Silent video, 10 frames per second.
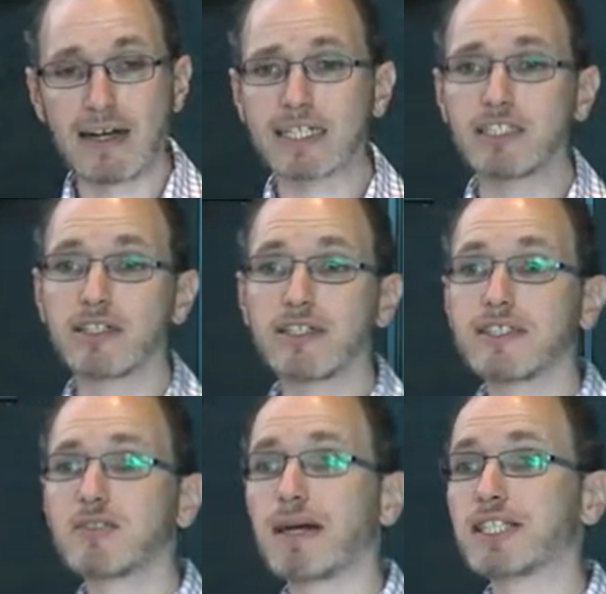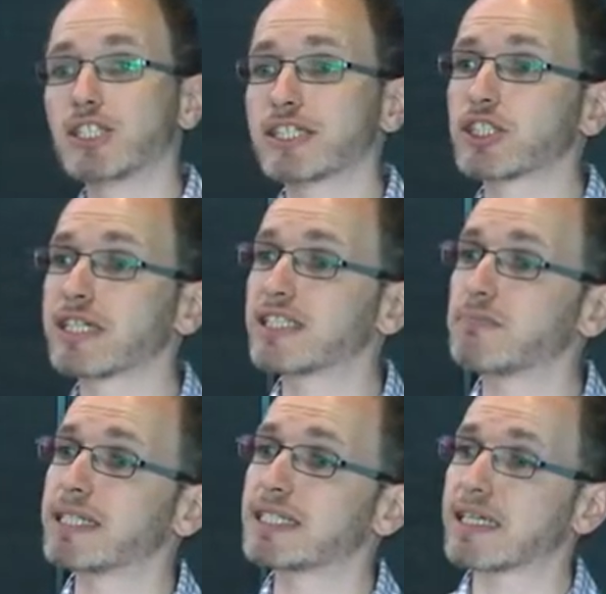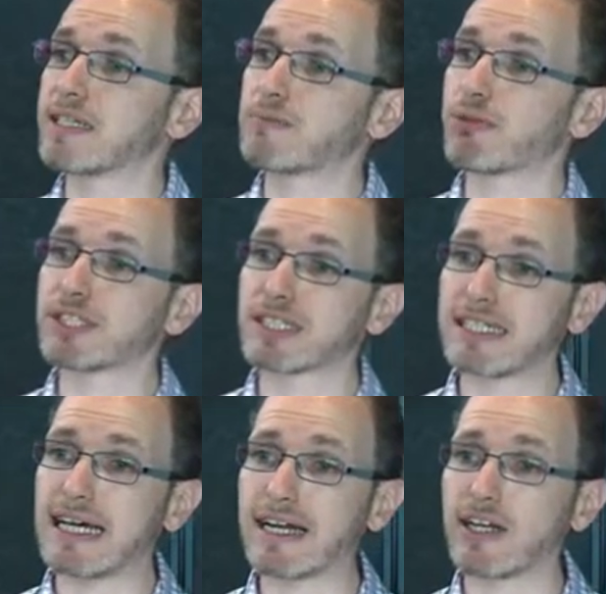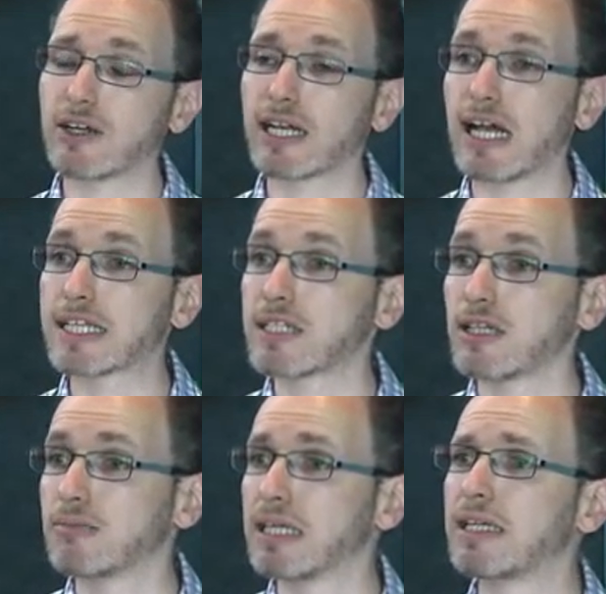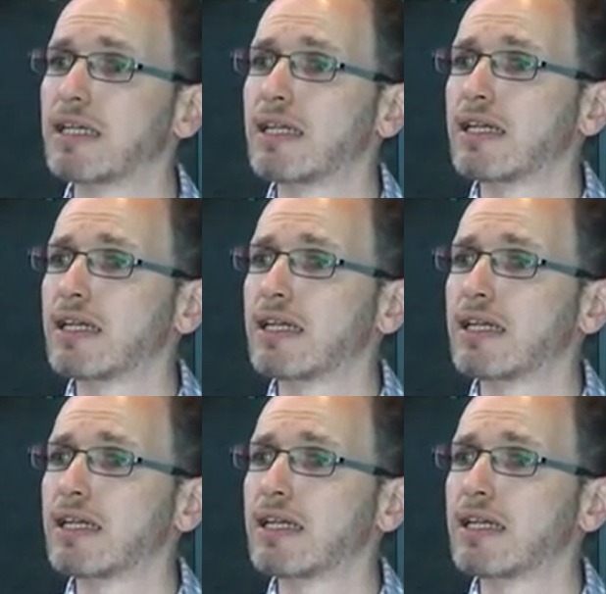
Now, I can tell you this patient actually has metastatic prostate adenocarcinoma,